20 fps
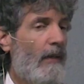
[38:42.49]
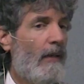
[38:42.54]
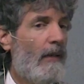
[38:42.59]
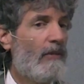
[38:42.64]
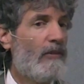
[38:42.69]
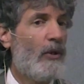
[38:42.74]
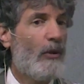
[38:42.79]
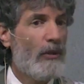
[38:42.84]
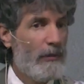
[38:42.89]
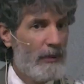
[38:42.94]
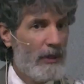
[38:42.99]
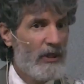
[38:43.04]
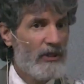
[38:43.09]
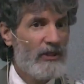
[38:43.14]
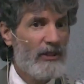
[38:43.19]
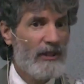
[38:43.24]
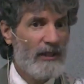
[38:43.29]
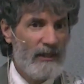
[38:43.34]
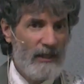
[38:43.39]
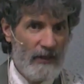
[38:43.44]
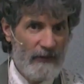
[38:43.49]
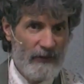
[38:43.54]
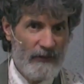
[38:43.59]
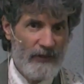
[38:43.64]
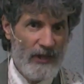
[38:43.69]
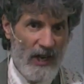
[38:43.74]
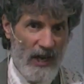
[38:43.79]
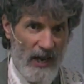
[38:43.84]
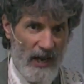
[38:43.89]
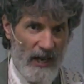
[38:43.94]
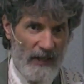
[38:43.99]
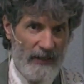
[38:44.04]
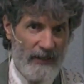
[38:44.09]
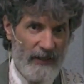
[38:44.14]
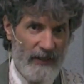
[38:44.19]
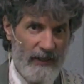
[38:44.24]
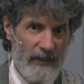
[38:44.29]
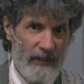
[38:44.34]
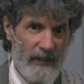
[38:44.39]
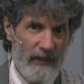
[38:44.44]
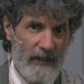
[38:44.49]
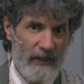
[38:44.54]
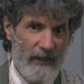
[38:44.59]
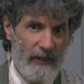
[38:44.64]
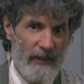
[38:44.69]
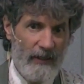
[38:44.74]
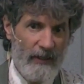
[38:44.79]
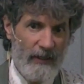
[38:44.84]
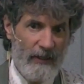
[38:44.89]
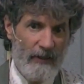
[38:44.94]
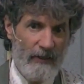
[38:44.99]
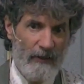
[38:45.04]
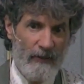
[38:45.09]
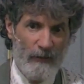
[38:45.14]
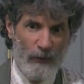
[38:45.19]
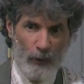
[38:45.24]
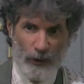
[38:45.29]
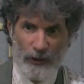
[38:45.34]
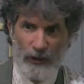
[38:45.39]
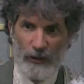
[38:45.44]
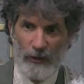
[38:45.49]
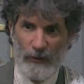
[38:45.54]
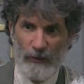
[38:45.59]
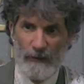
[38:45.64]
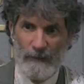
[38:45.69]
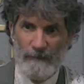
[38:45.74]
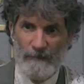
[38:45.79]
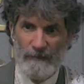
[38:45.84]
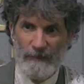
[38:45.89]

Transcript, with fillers: it's only because of the love of God for you.